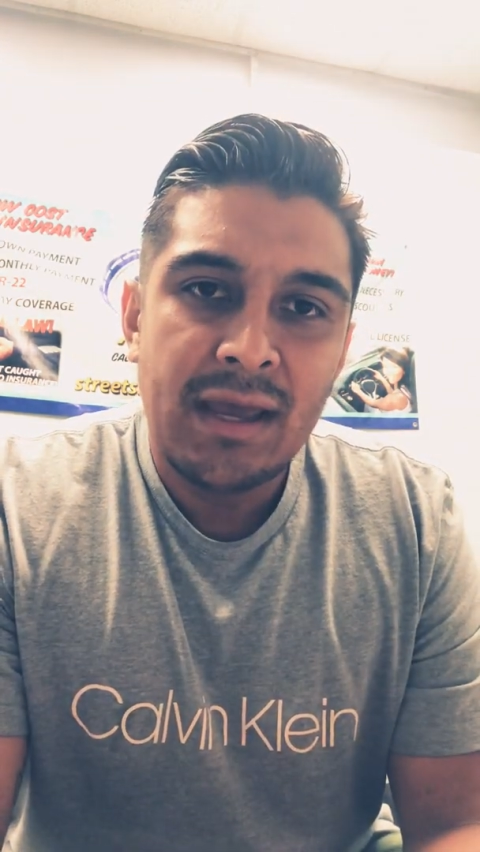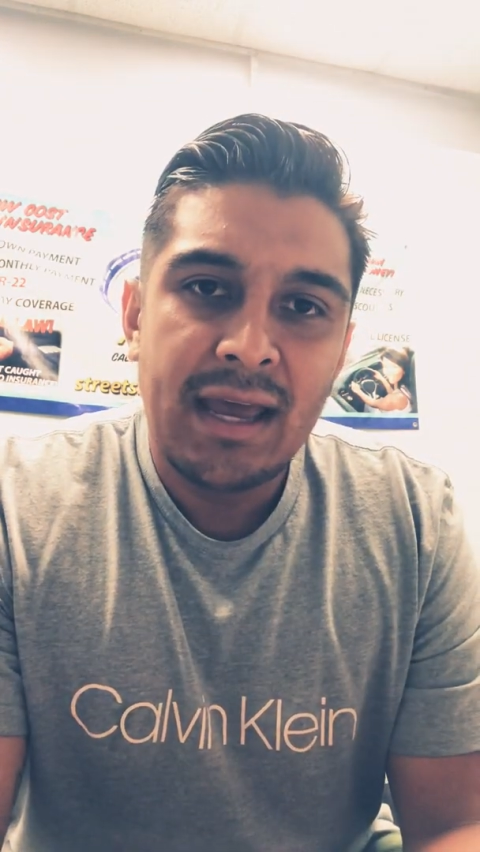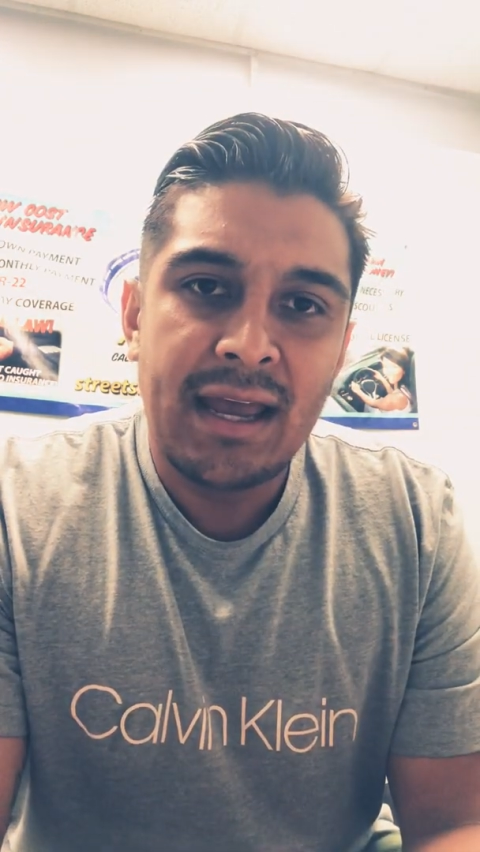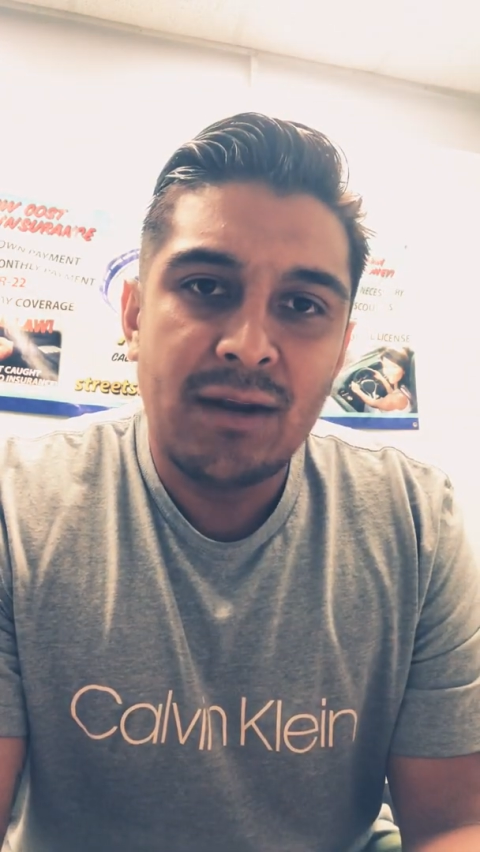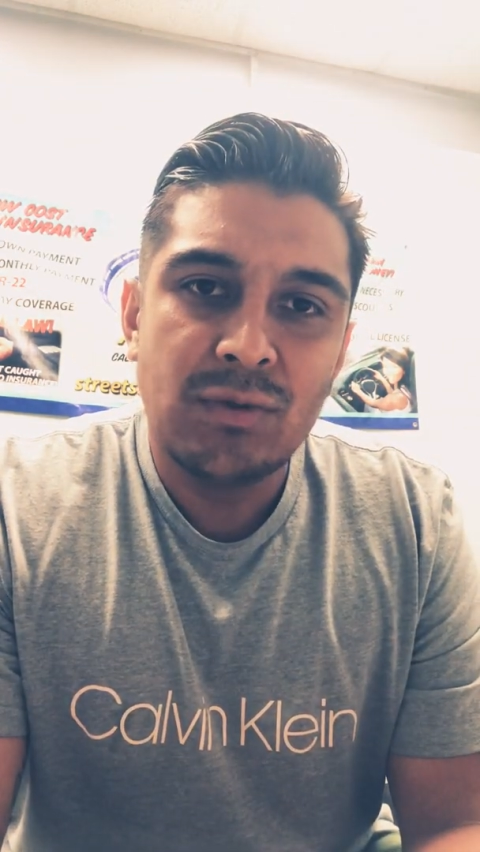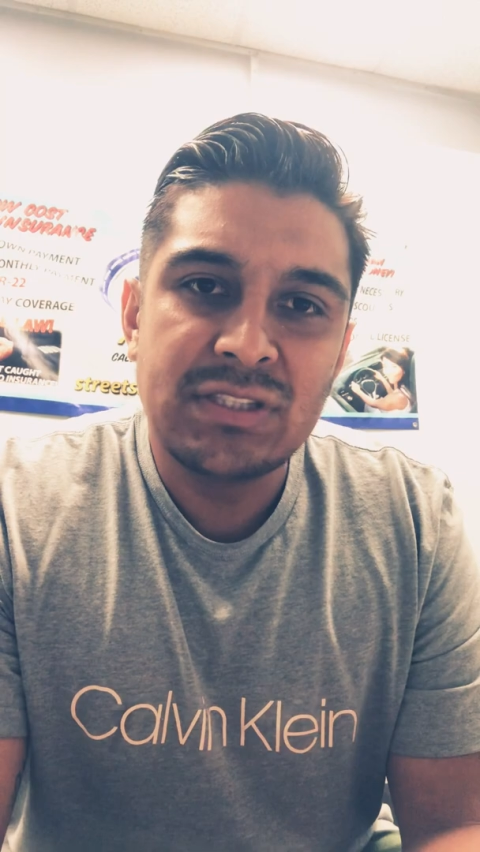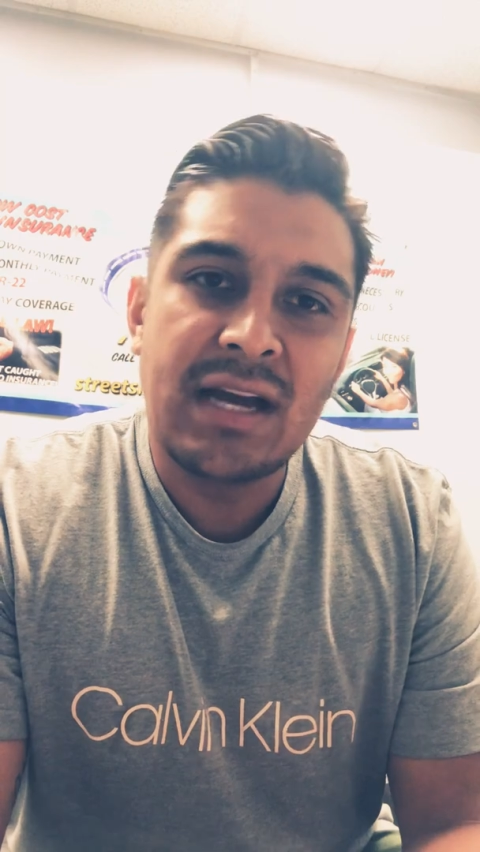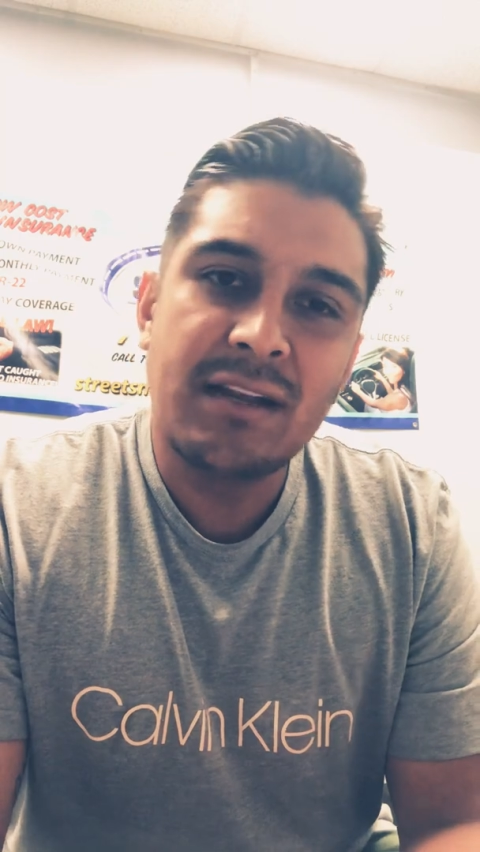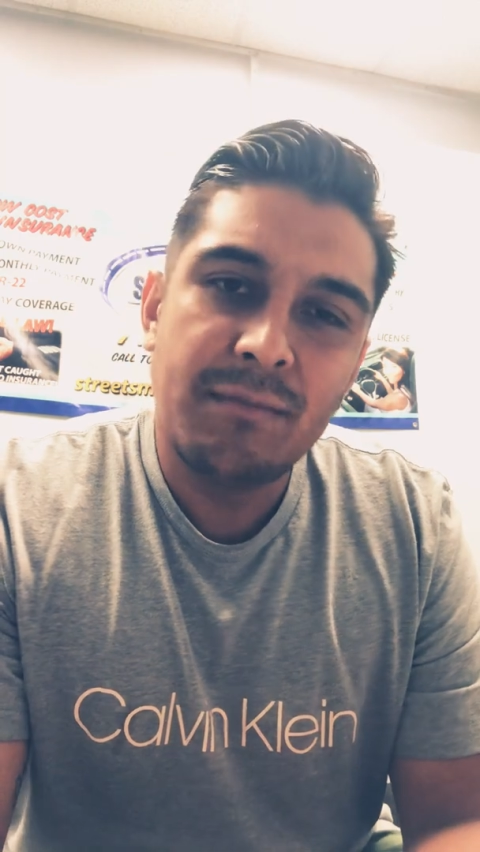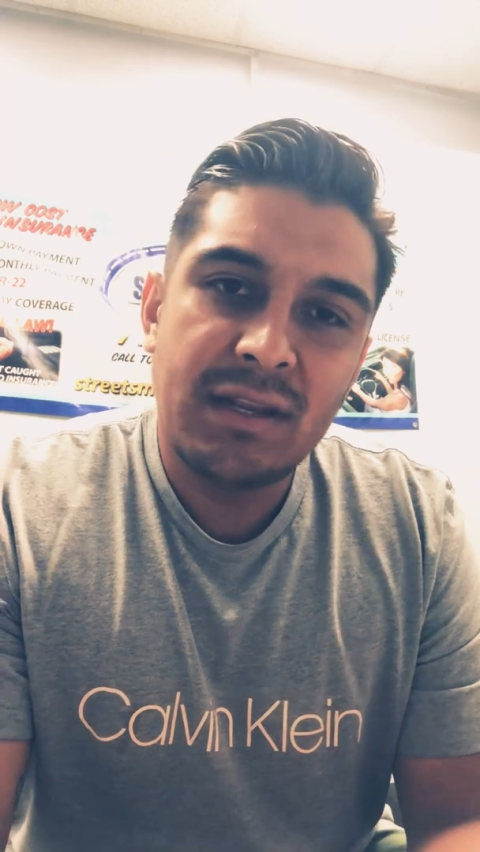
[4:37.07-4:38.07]
and was
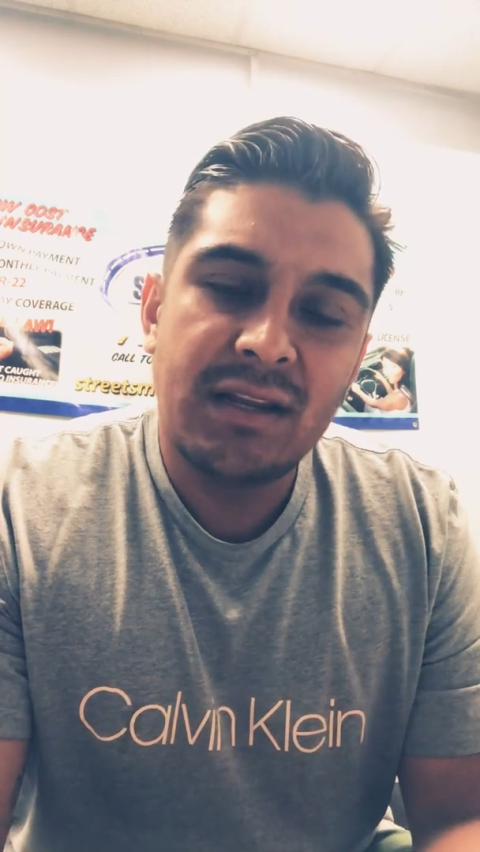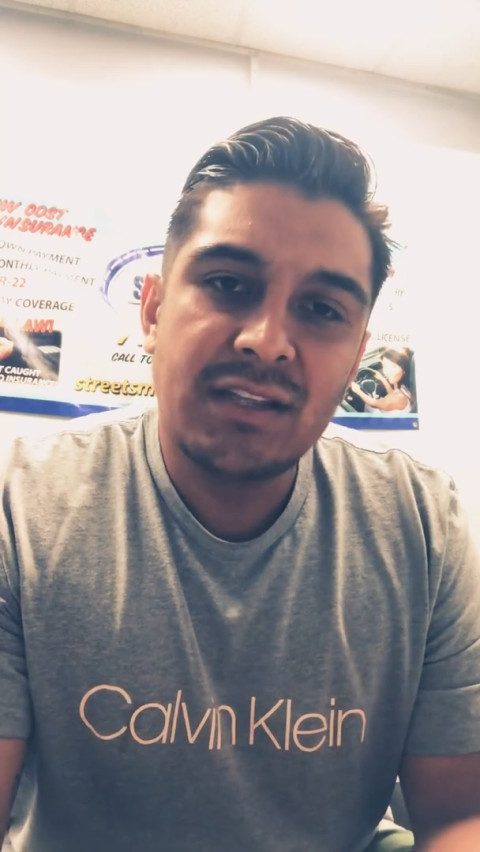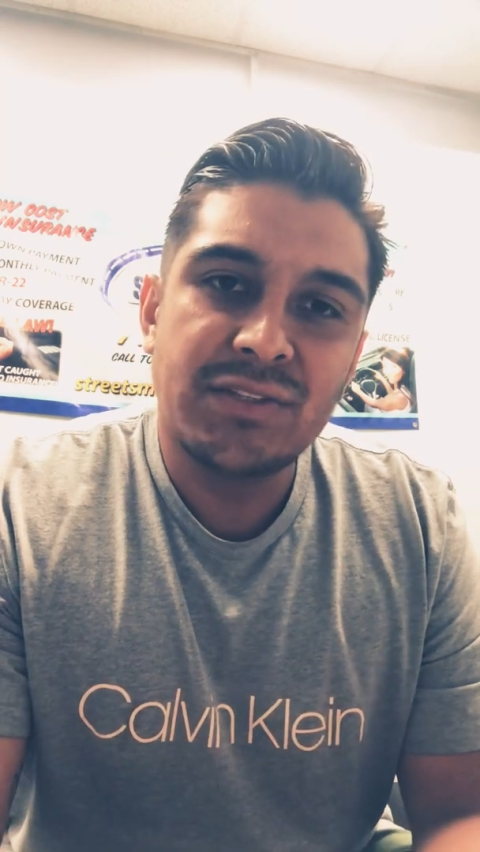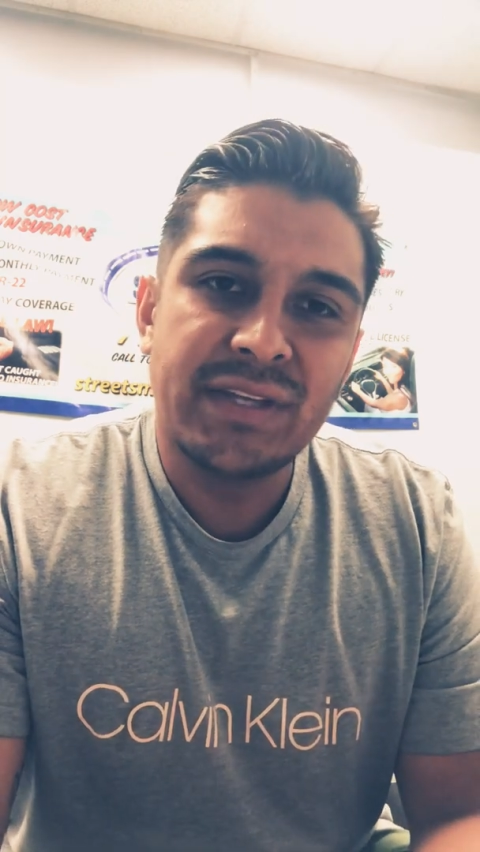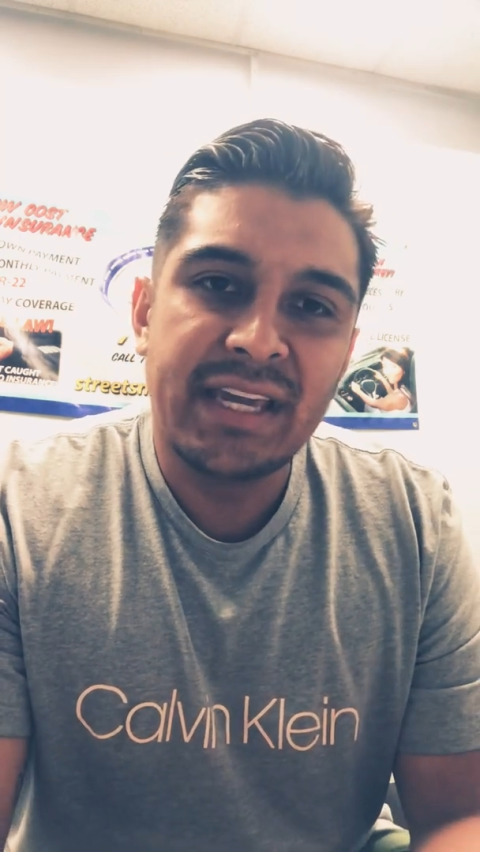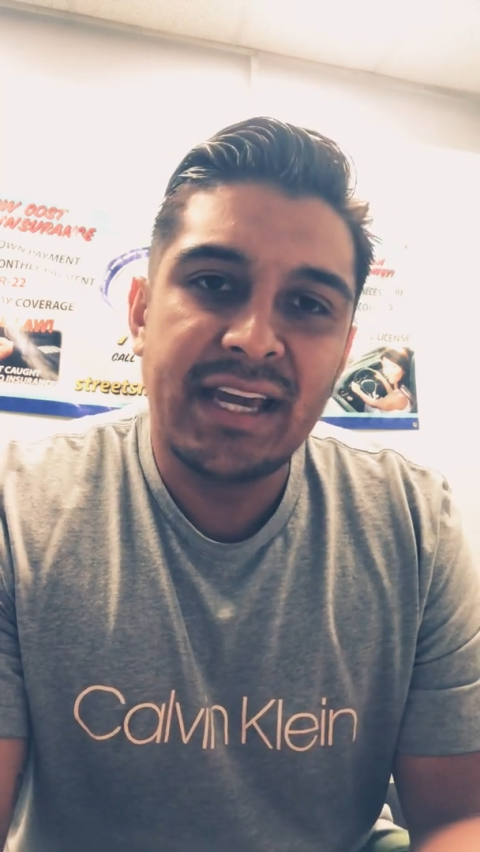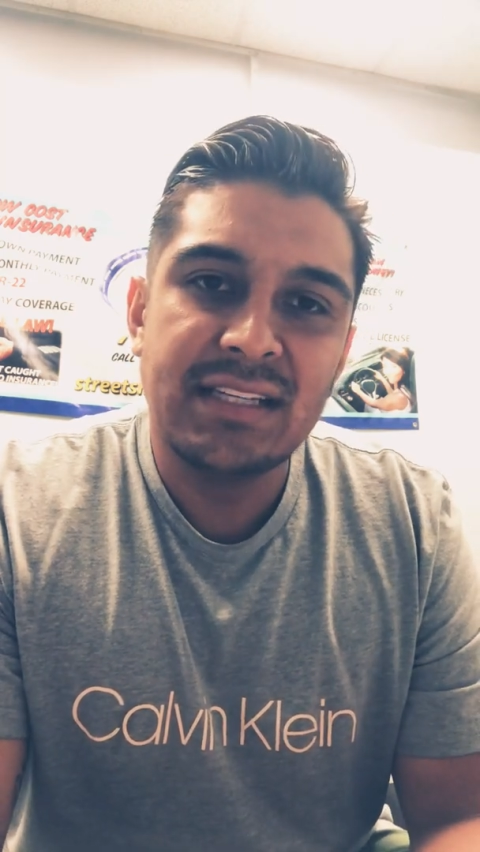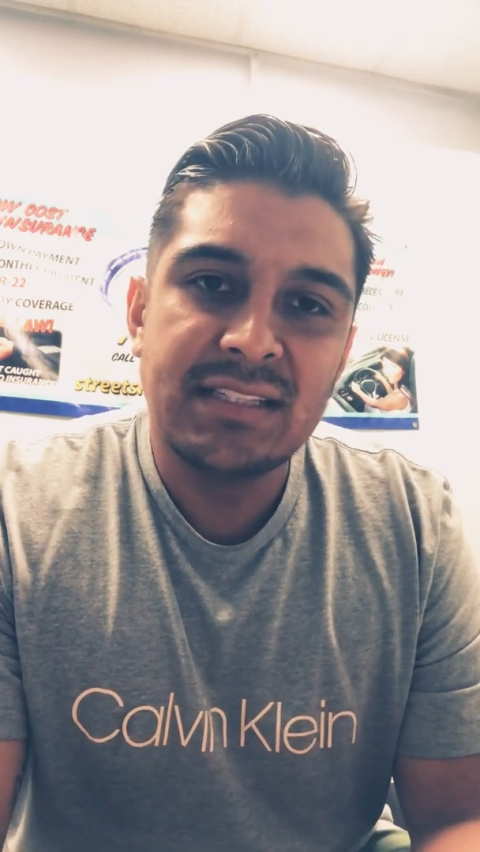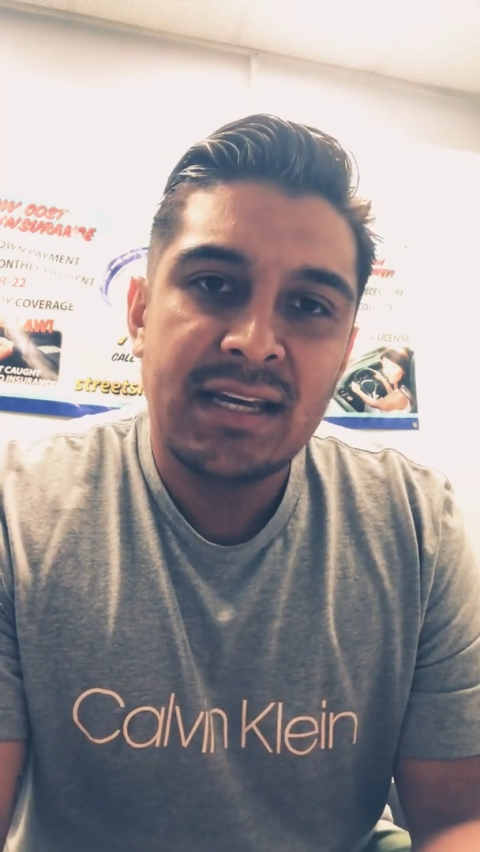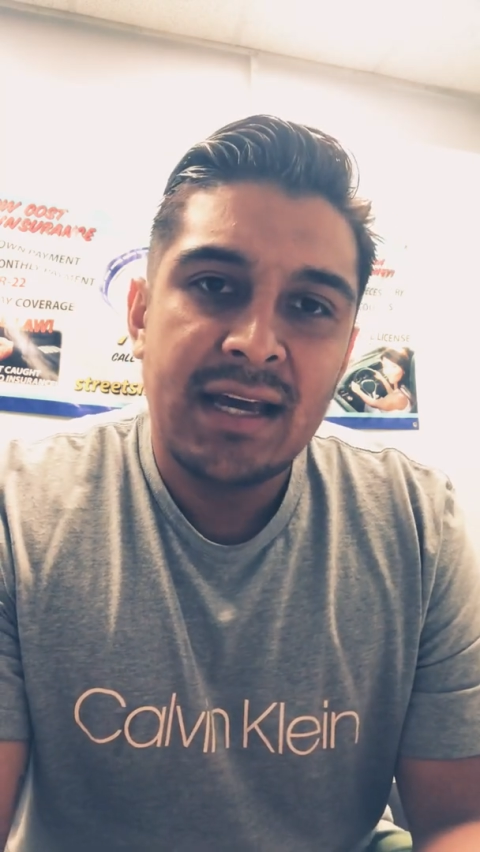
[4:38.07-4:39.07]
not admitted into the
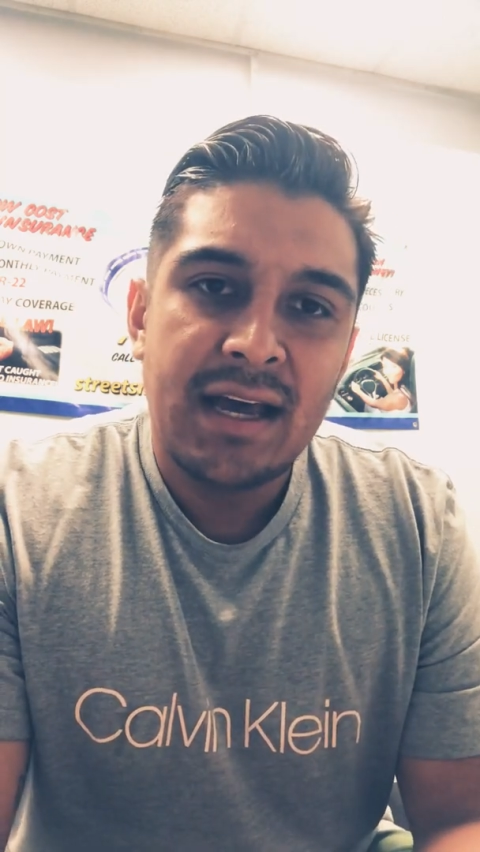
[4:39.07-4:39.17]
case.